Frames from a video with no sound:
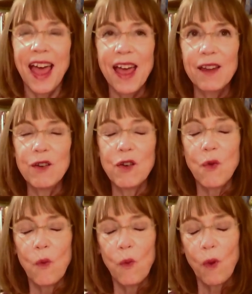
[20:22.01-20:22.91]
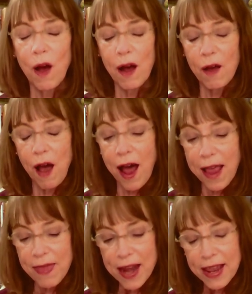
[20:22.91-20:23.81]
And I,
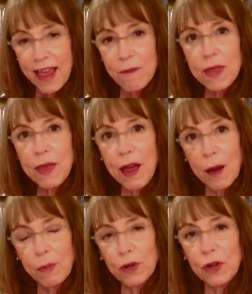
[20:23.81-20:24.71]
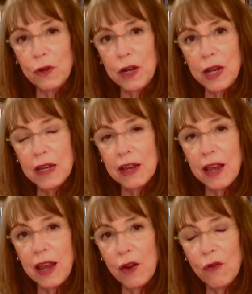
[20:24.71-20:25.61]
that gave me the opportunity to
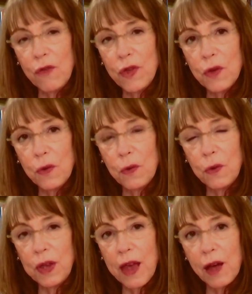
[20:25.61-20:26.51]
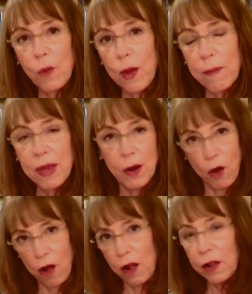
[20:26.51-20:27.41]
interview young women
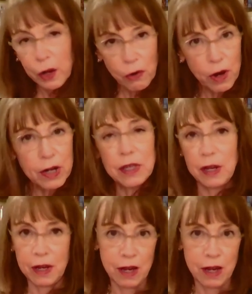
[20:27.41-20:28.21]
all across the